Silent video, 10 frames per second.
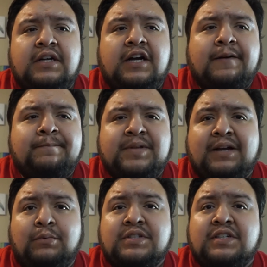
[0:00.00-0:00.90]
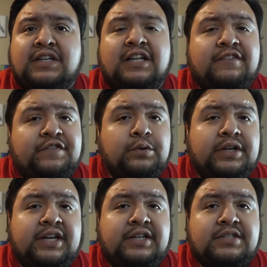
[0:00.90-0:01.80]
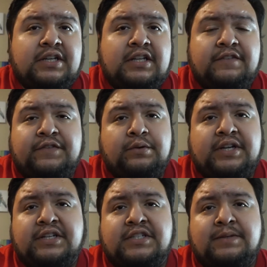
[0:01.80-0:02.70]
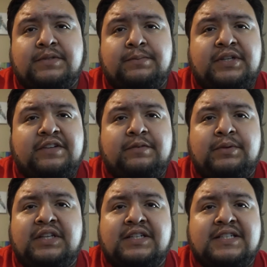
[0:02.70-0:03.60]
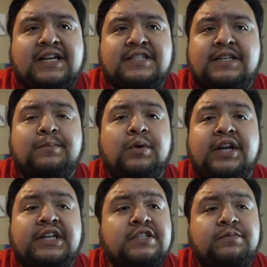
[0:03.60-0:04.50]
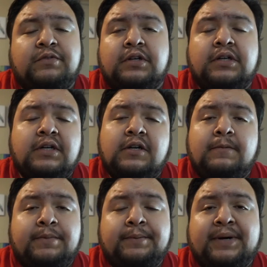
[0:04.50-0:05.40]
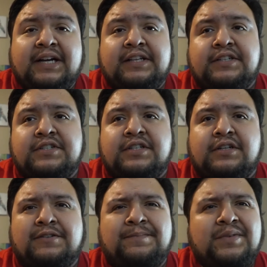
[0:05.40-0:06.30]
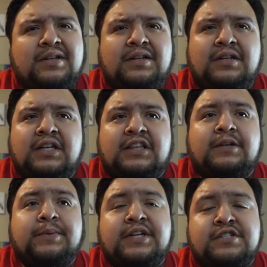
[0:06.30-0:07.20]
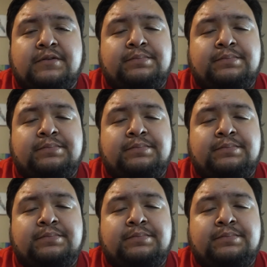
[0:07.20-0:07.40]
I was looking at the fuel gauge, and the fuel gauge seemed to be giving me the exact same range per mileage, so nothing major.